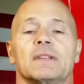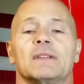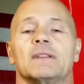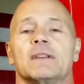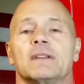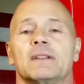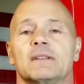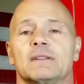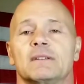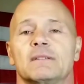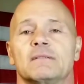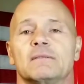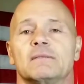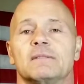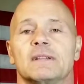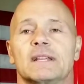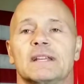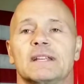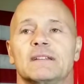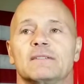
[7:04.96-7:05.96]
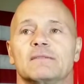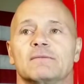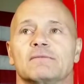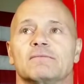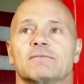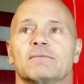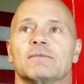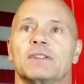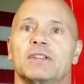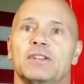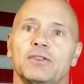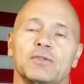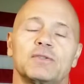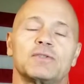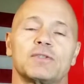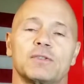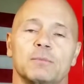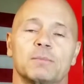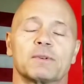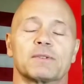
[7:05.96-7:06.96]
in the
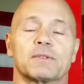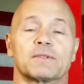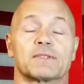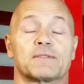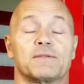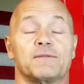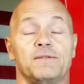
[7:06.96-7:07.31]
YouTuber's